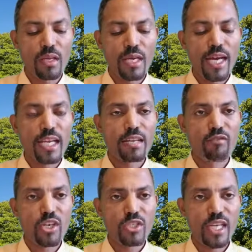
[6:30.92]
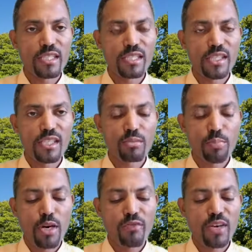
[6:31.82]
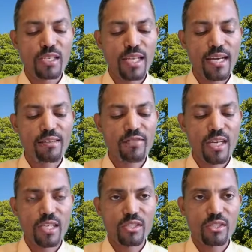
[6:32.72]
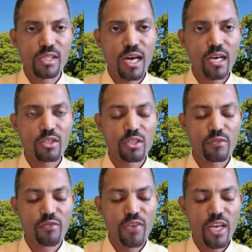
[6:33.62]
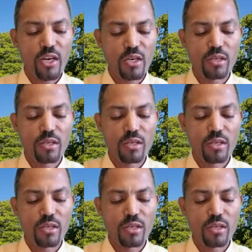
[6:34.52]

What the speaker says: And then verse 18 says, perfect love casts out fear.